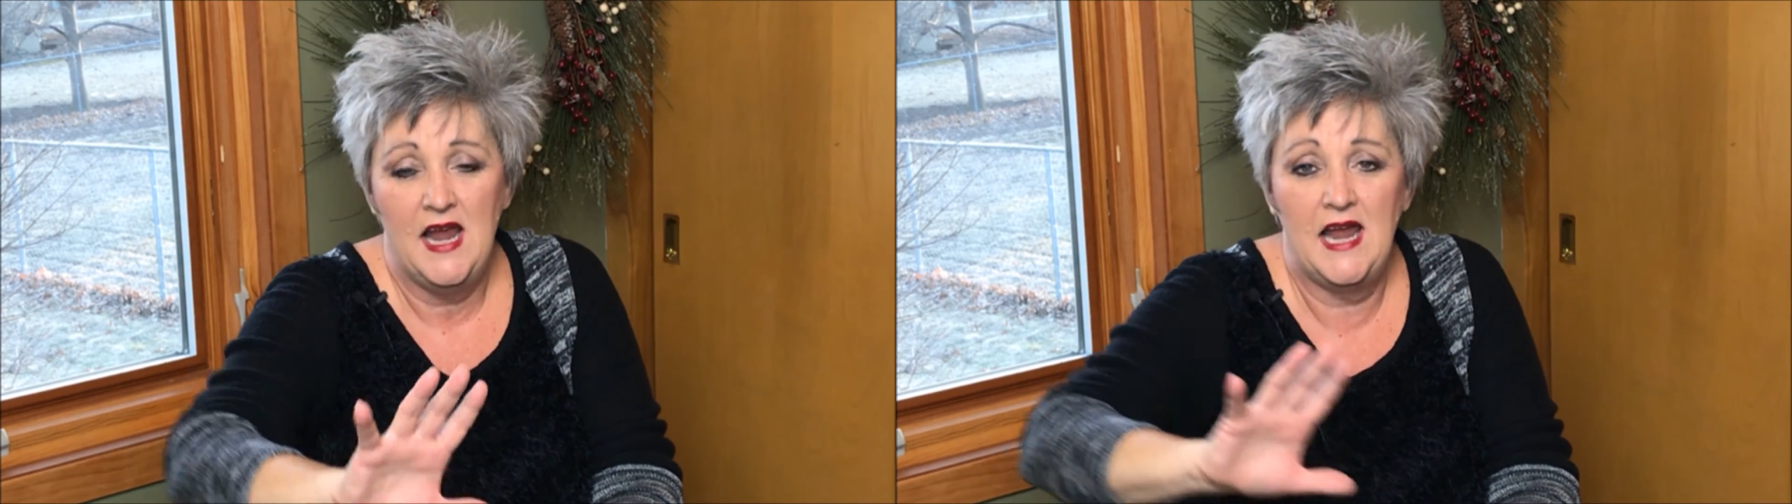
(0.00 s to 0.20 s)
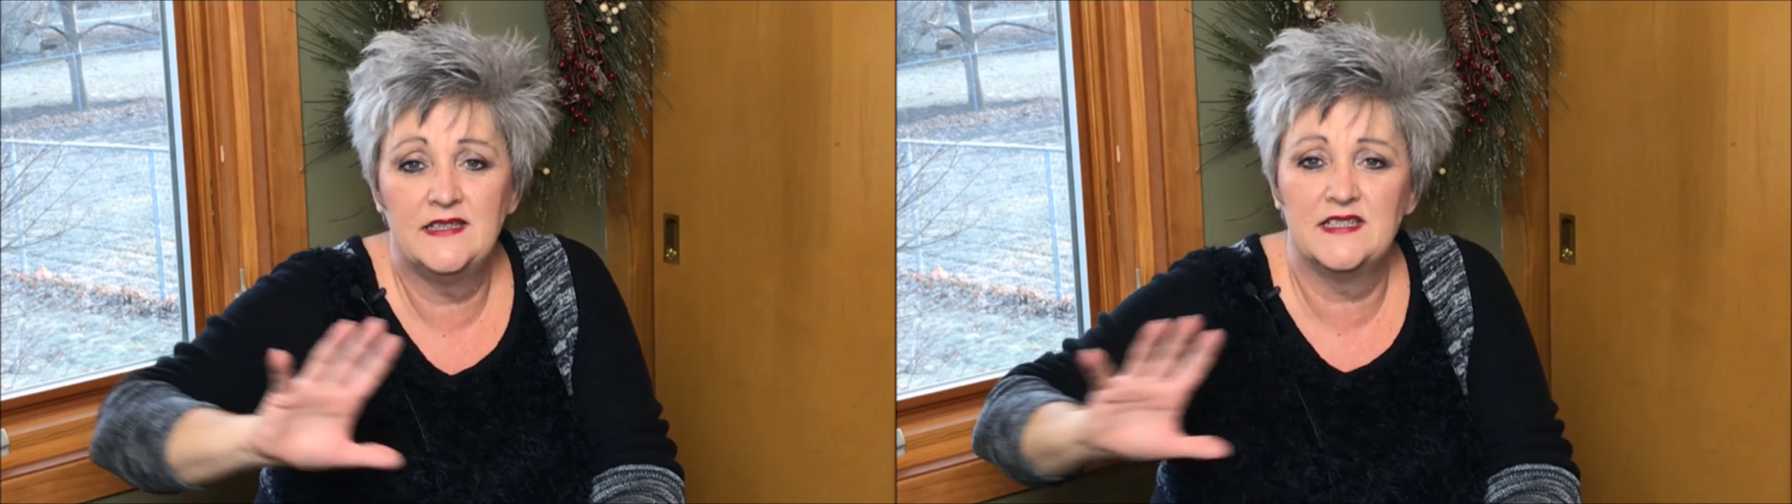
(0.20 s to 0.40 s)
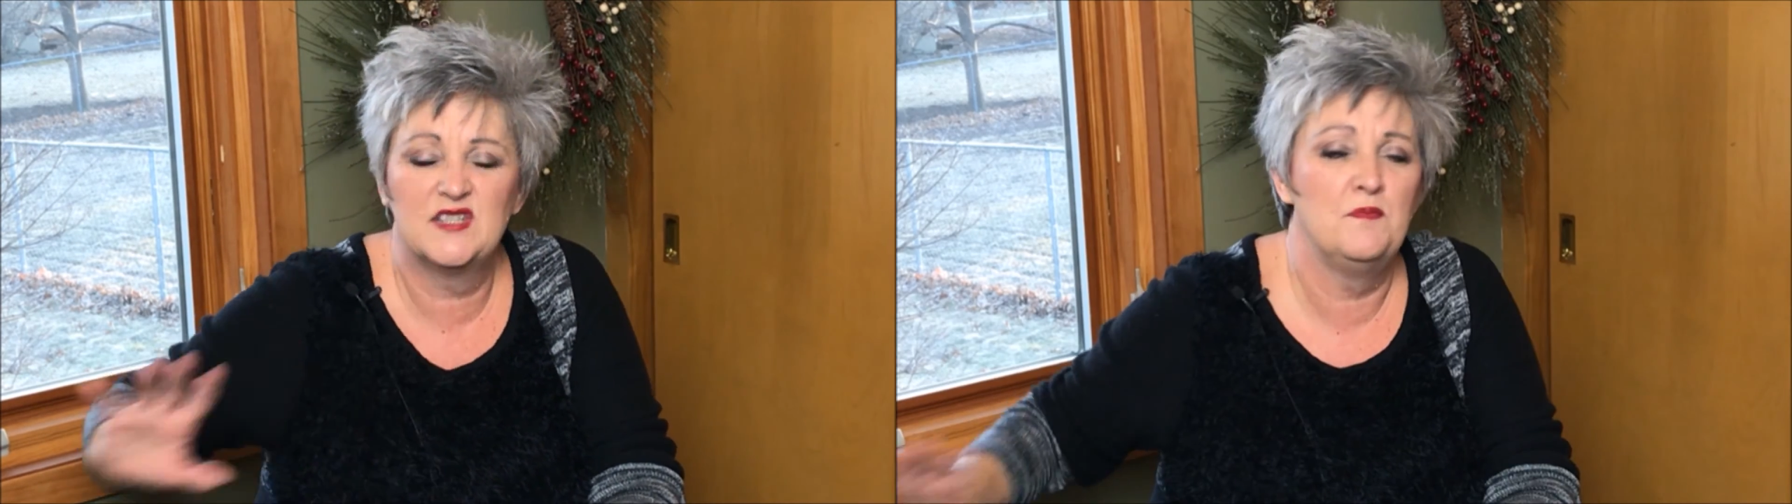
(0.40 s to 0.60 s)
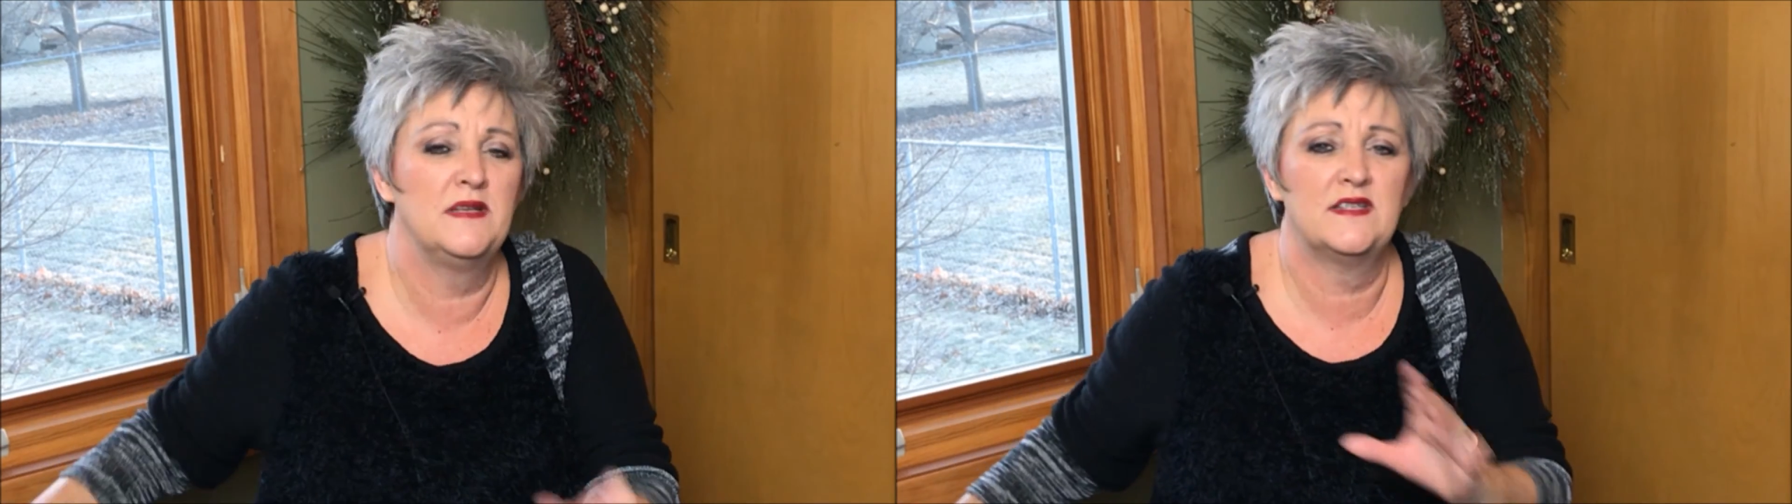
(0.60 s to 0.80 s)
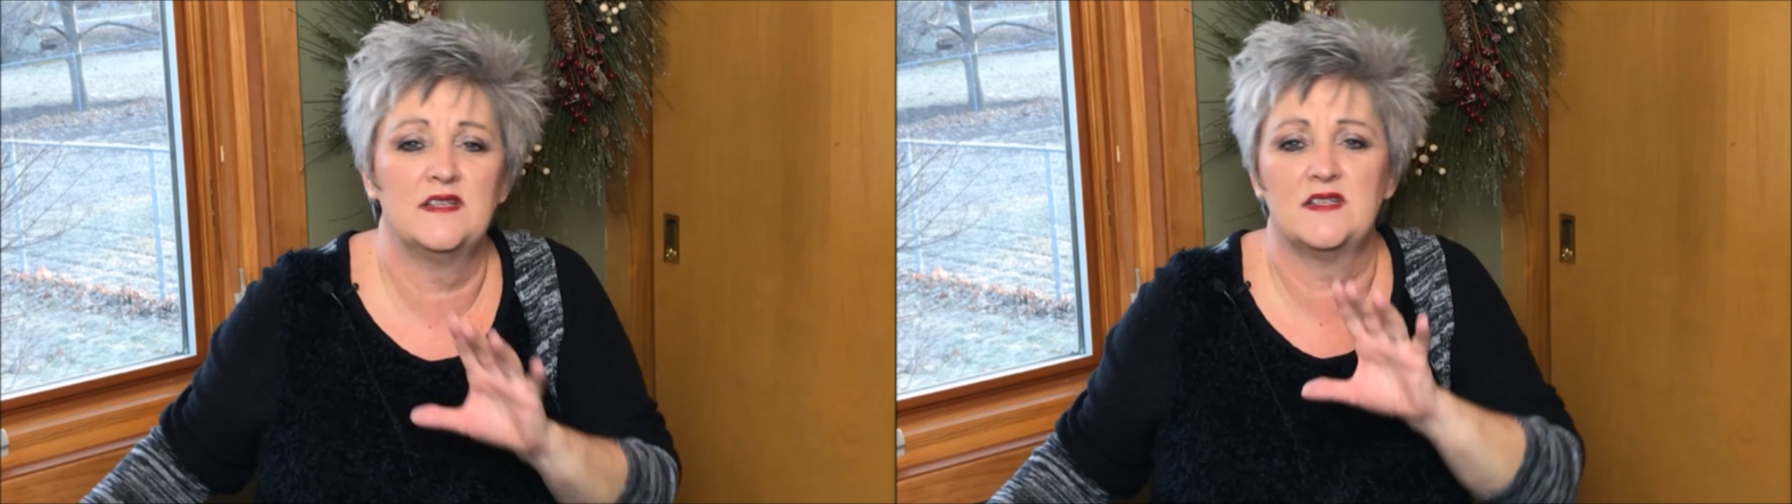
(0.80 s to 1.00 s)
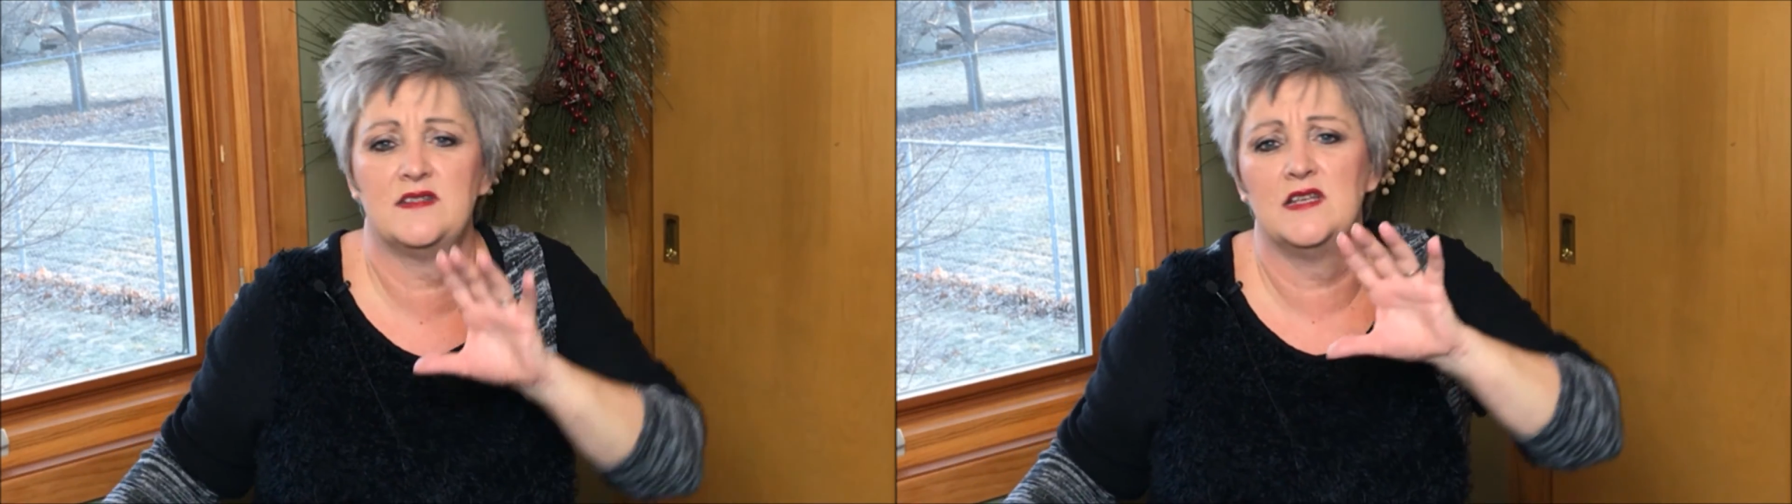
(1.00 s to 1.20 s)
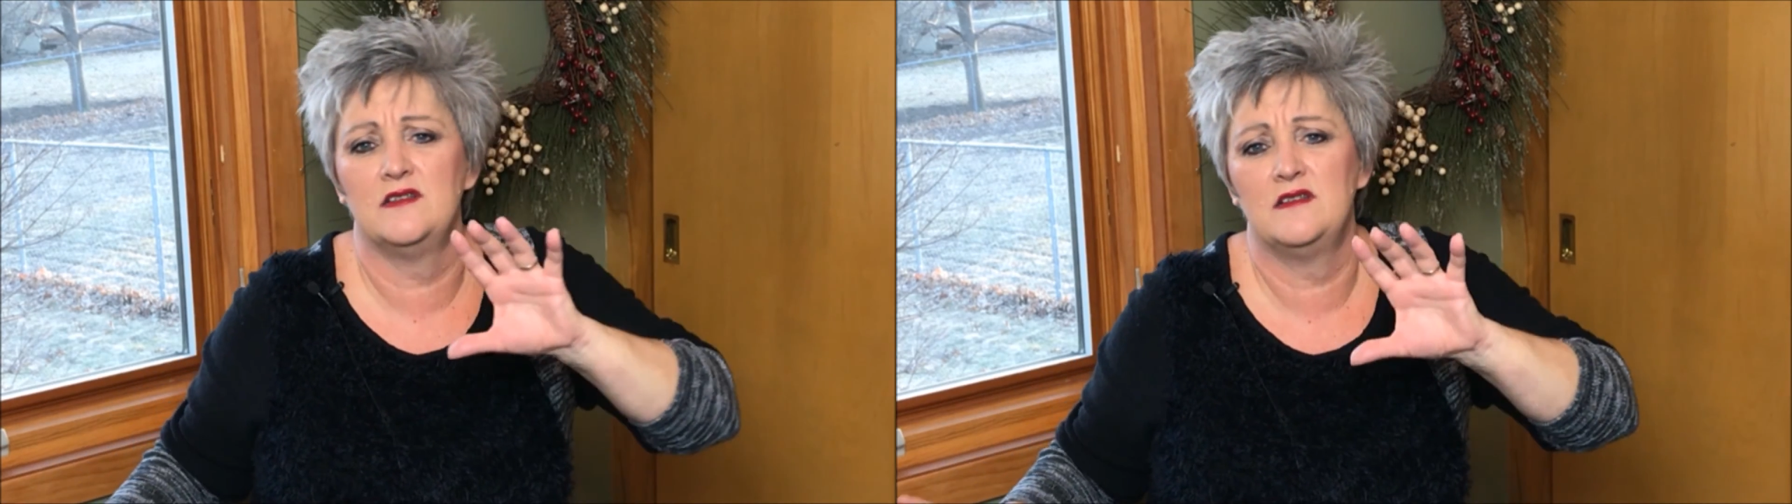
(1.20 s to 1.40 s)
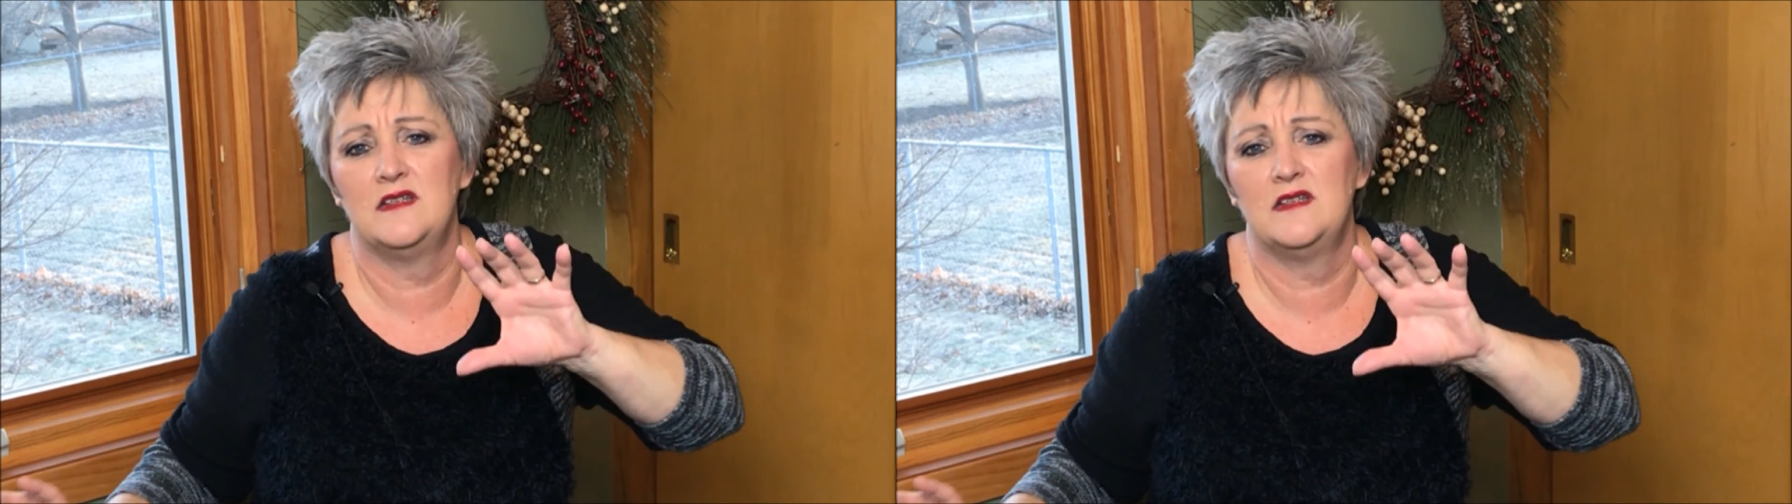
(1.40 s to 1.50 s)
and dismisses the,